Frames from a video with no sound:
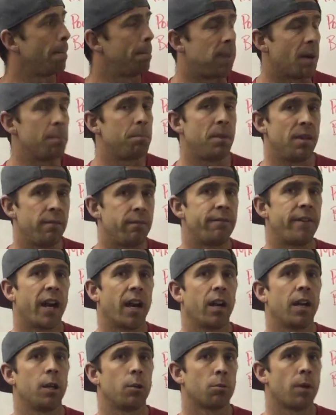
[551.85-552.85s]
But be
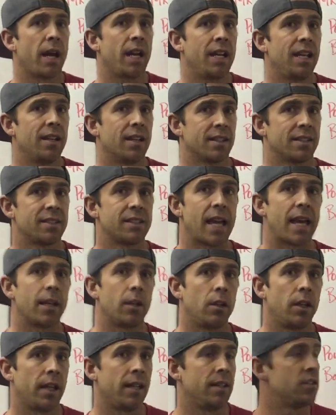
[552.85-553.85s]
very ready to
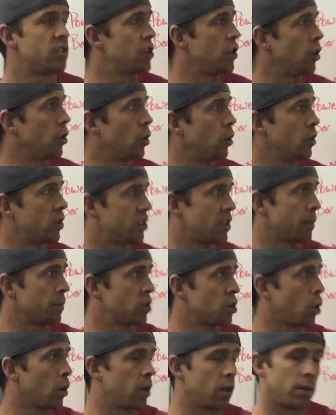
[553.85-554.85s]
settle into some
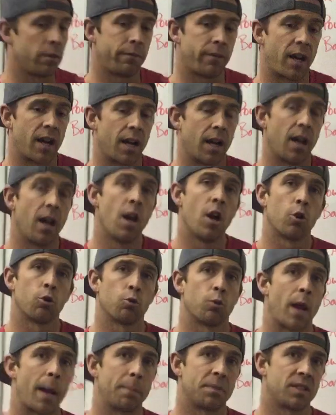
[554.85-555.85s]
sort of
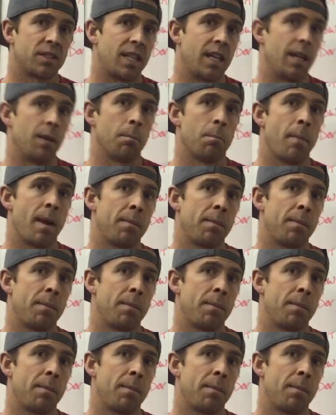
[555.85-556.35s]
rep scheme.